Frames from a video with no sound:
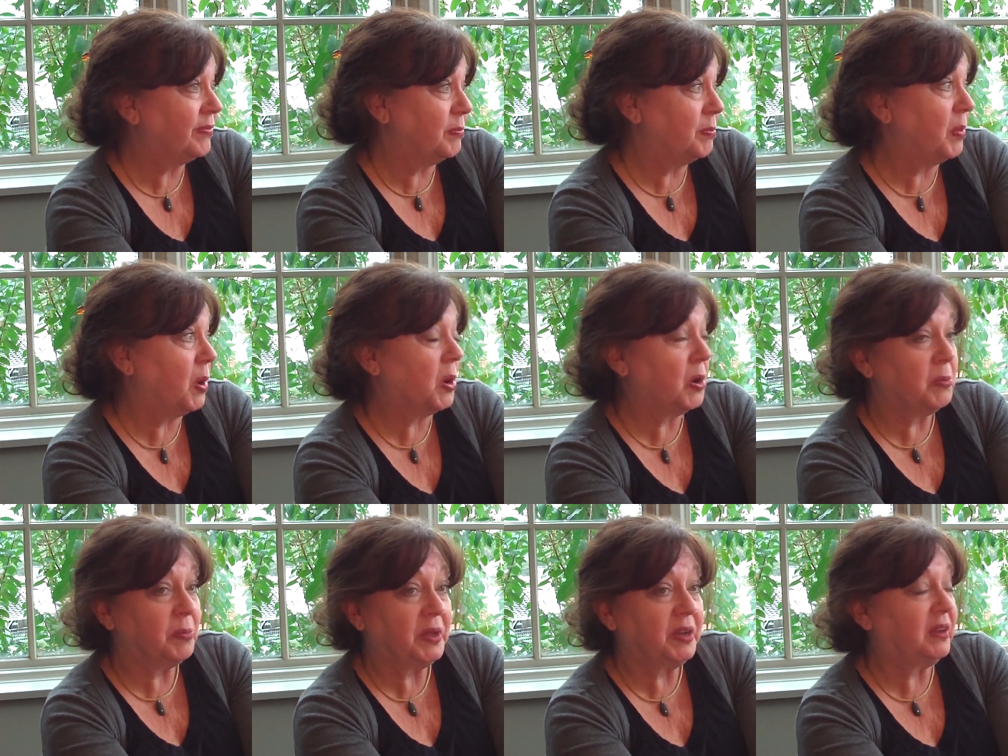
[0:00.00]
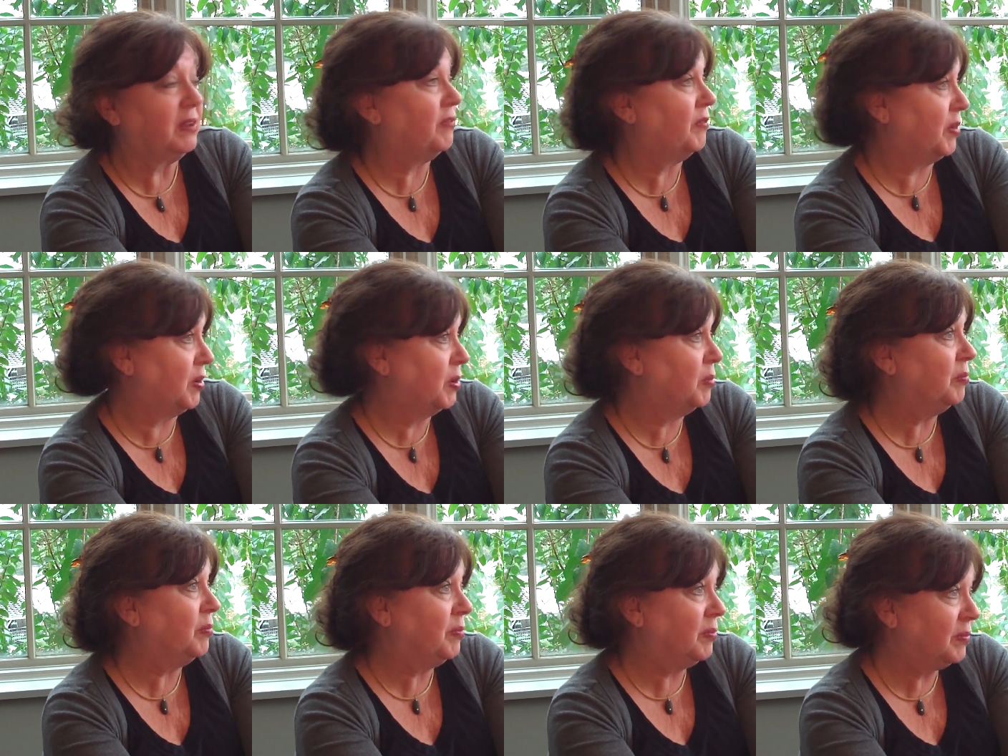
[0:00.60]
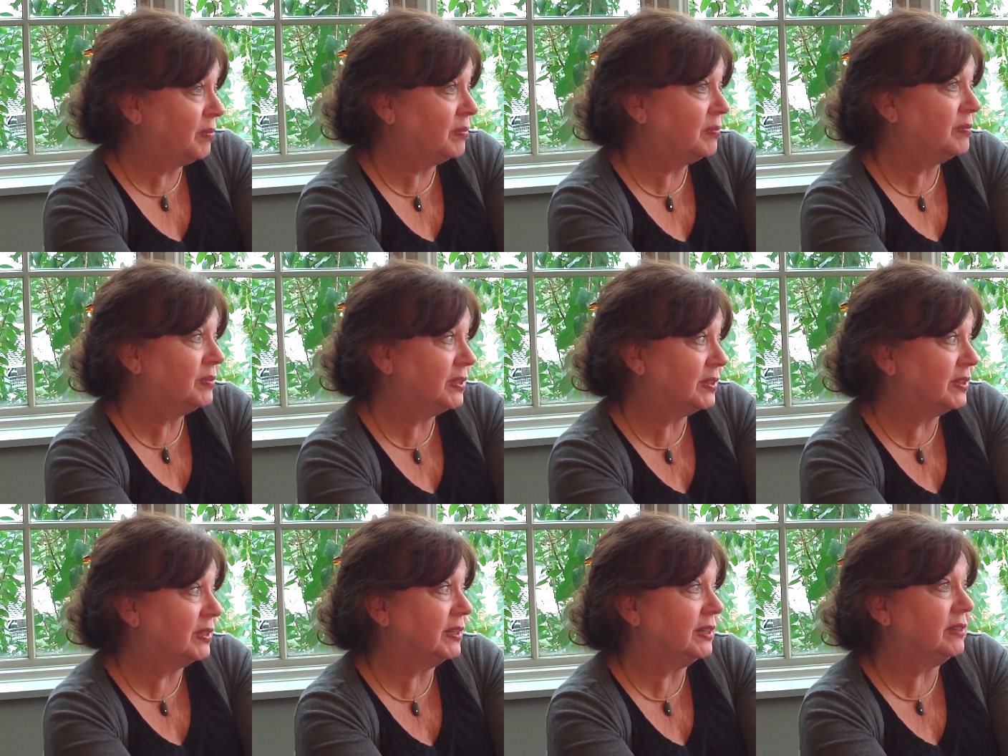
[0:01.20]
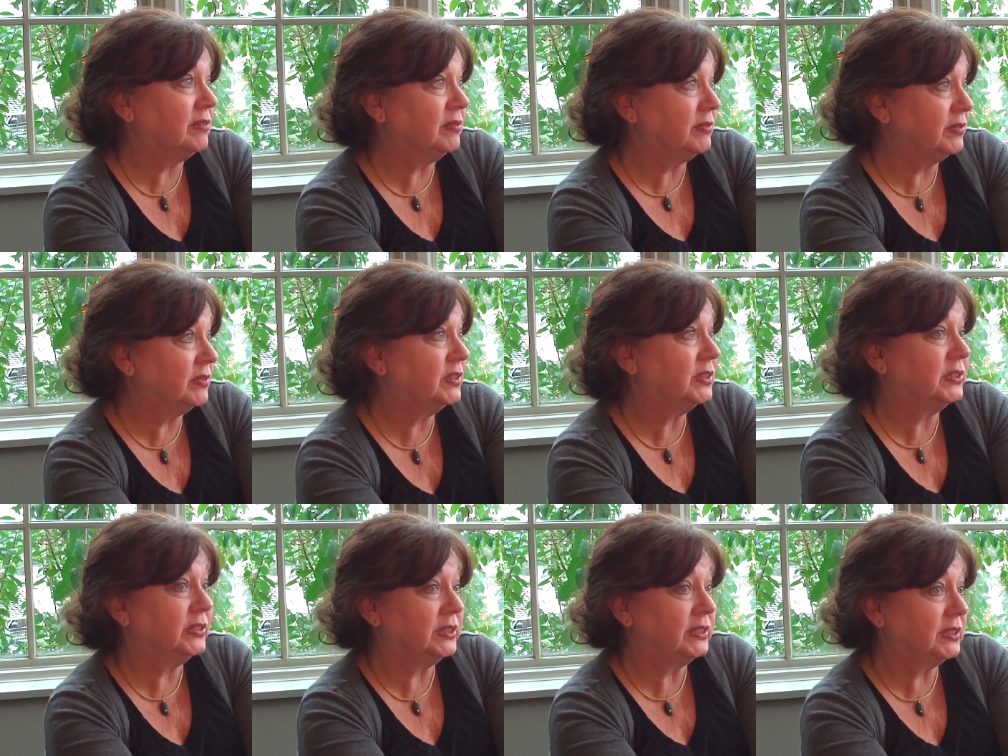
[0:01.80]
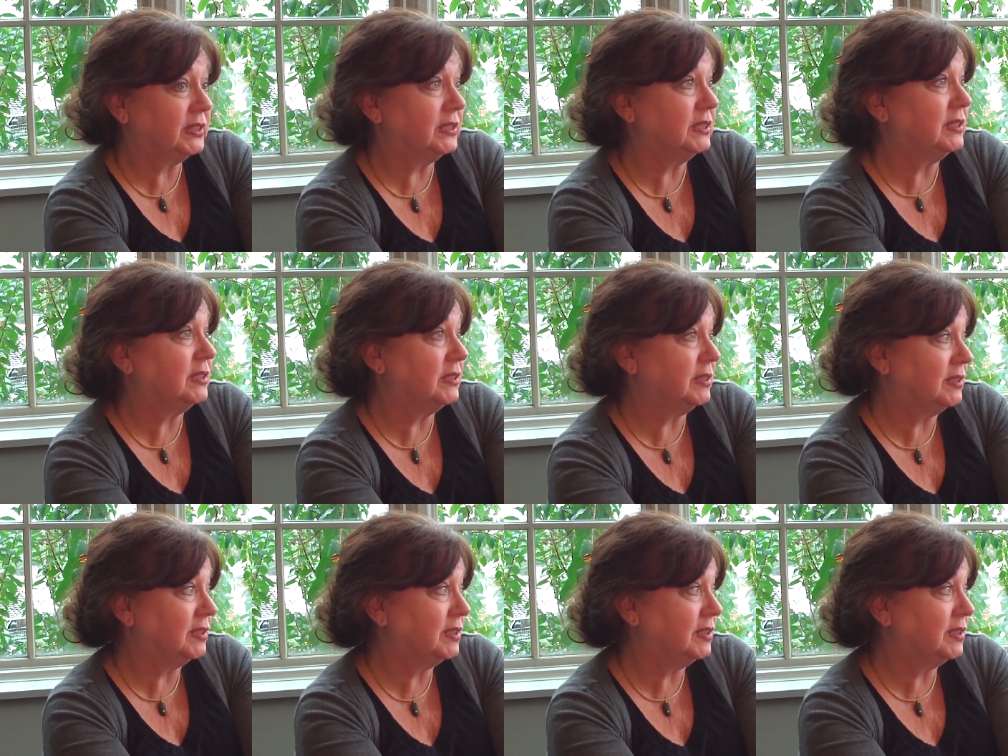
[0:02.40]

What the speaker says: borrow money from to exist.